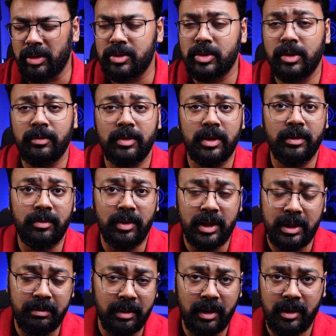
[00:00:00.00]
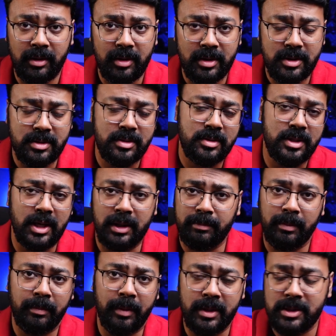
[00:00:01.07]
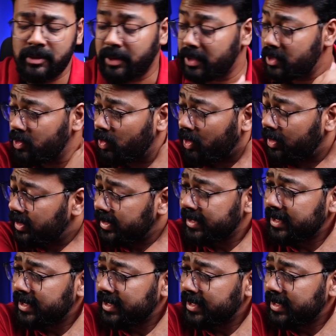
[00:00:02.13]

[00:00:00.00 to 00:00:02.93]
So you have to give your email address, set up a password and so on.